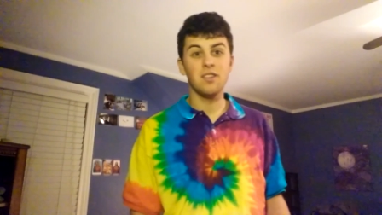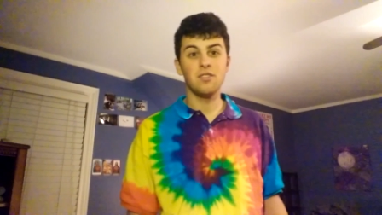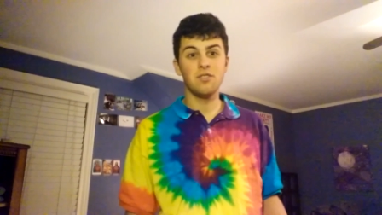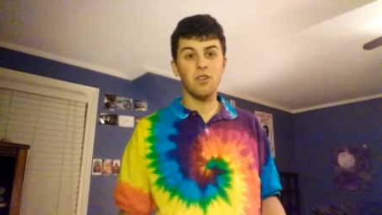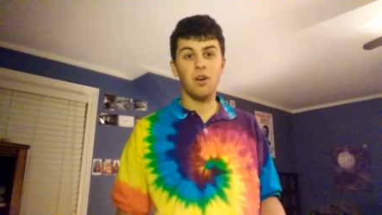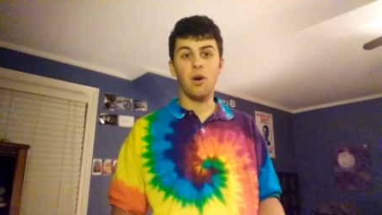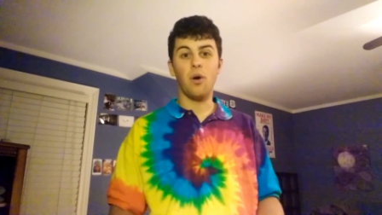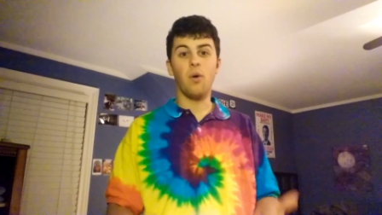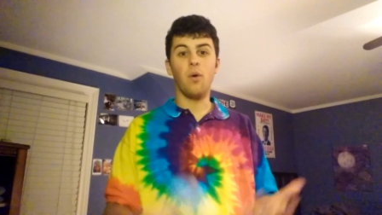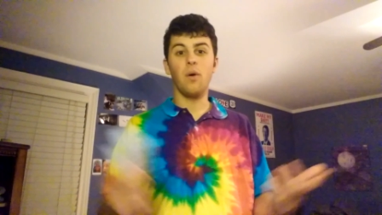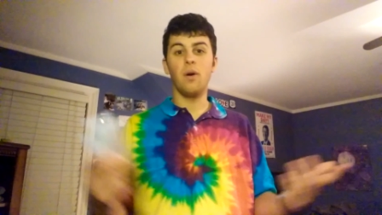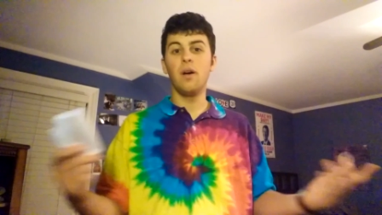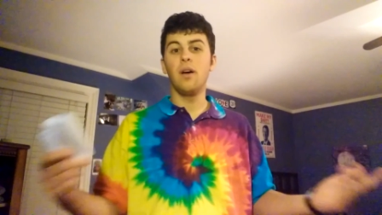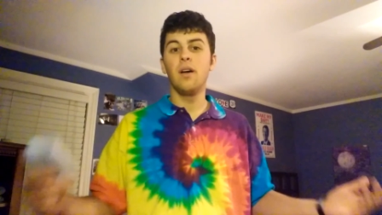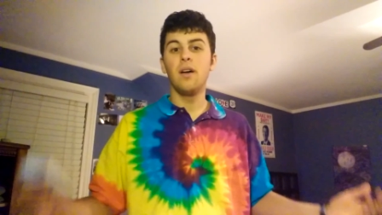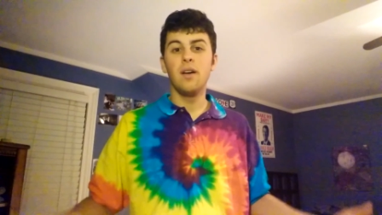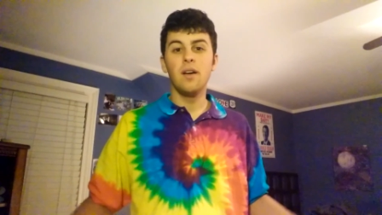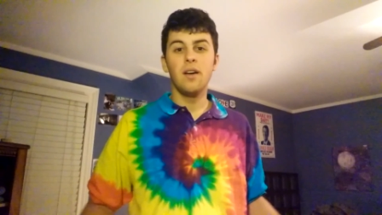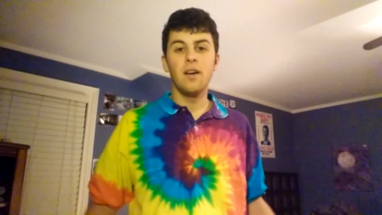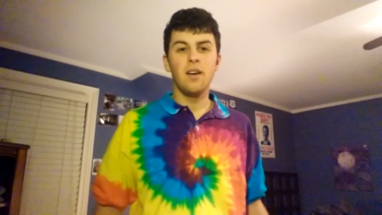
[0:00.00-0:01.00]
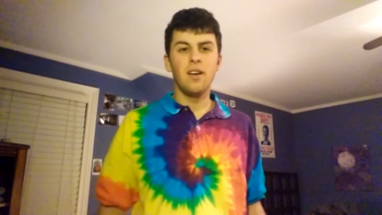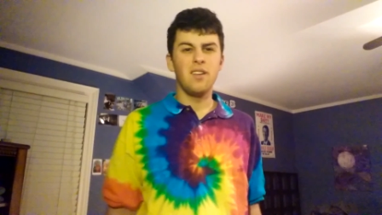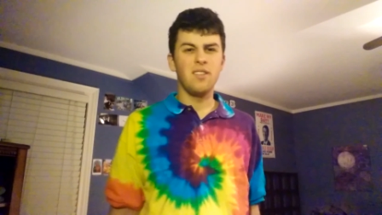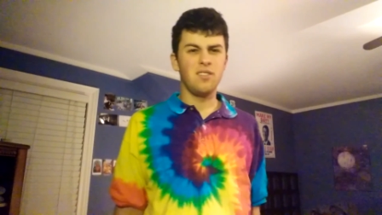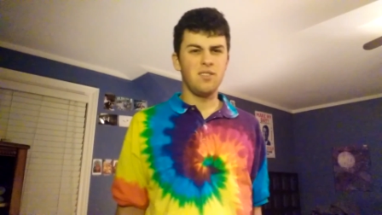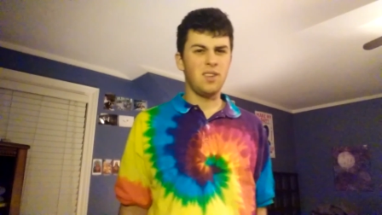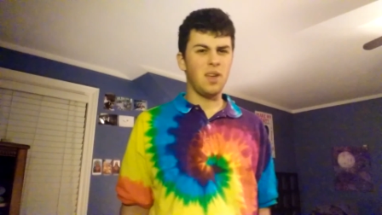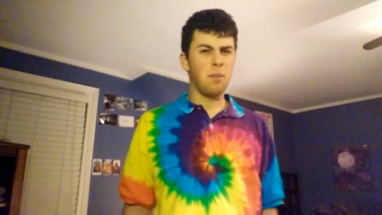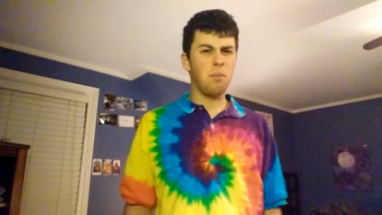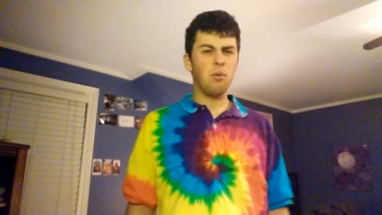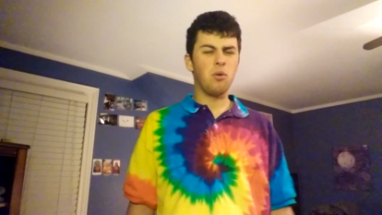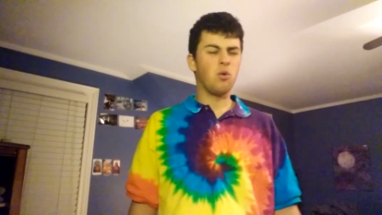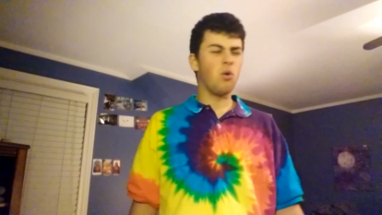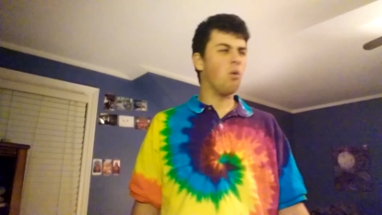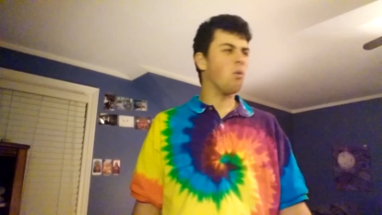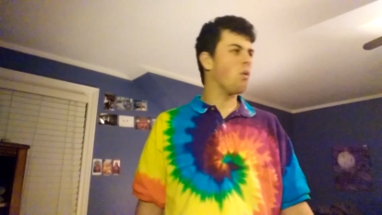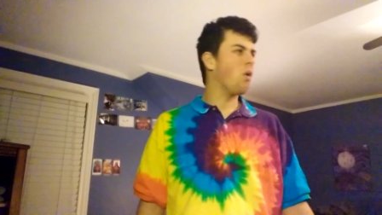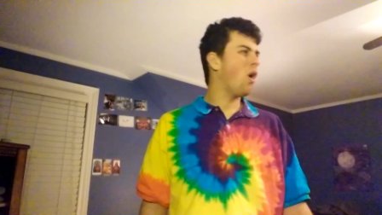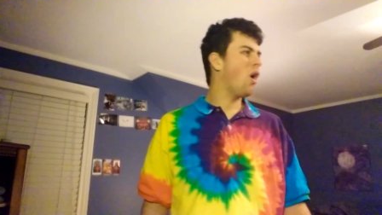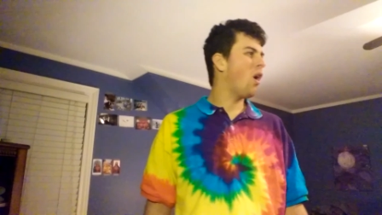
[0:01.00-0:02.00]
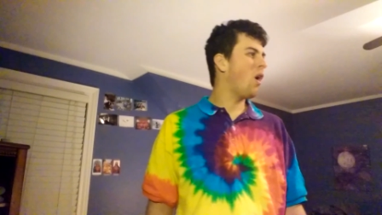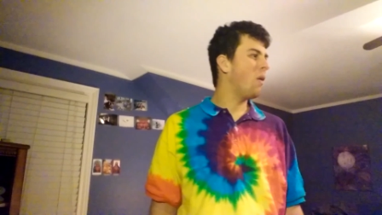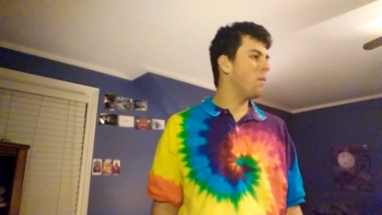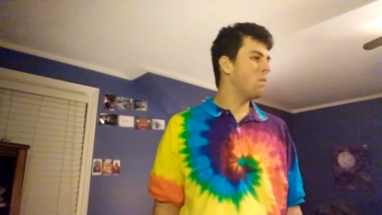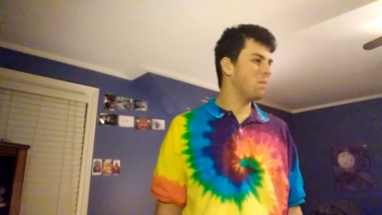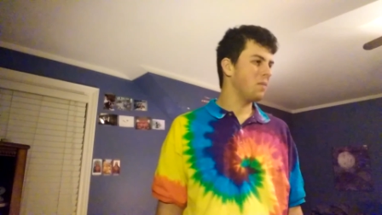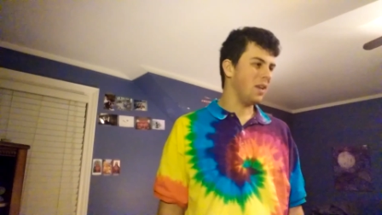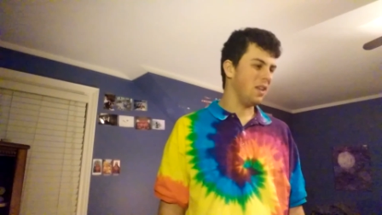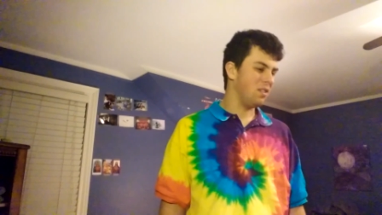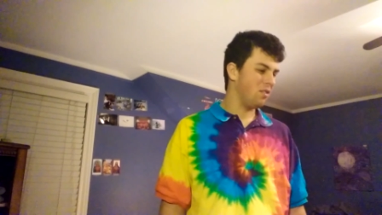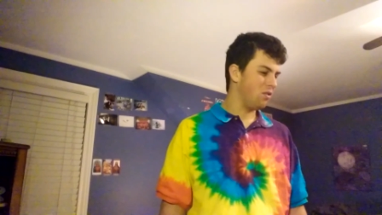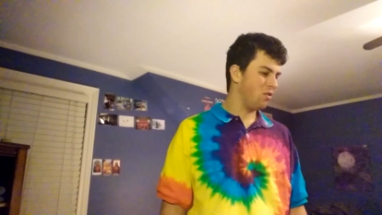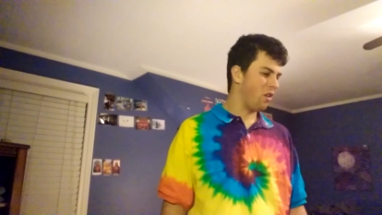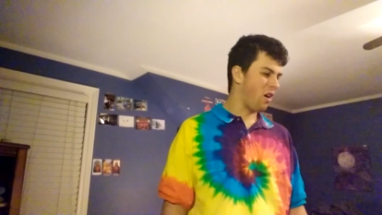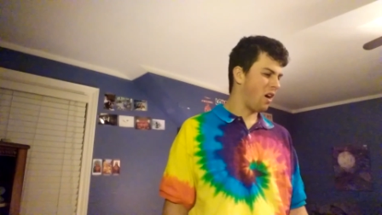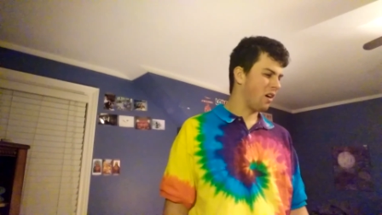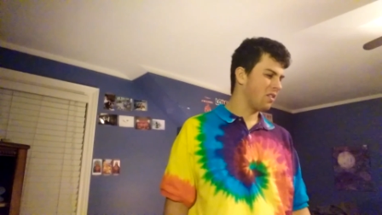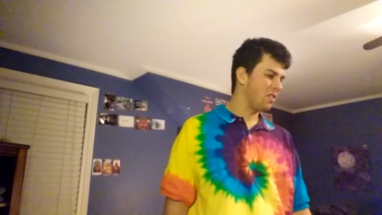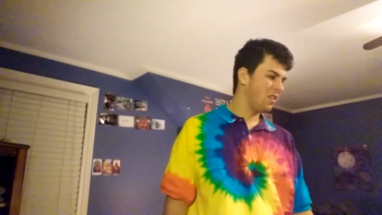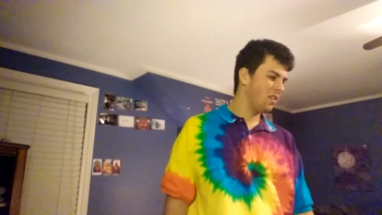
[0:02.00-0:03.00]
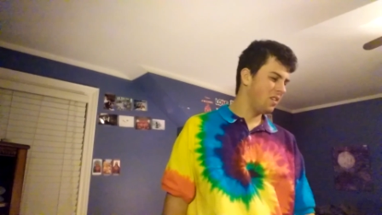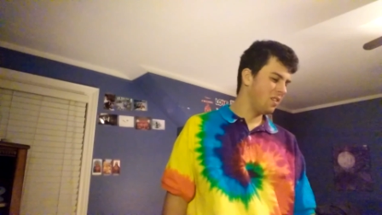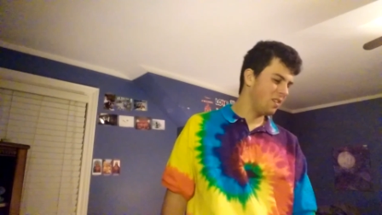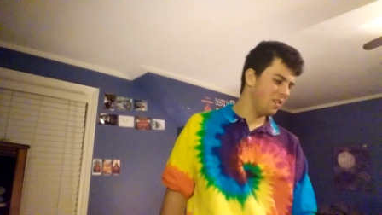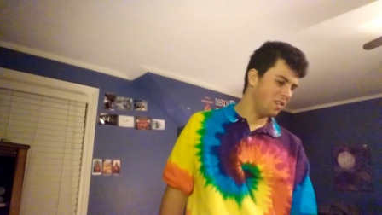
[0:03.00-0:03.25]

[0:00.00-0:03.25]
So typical Raw. It sucked.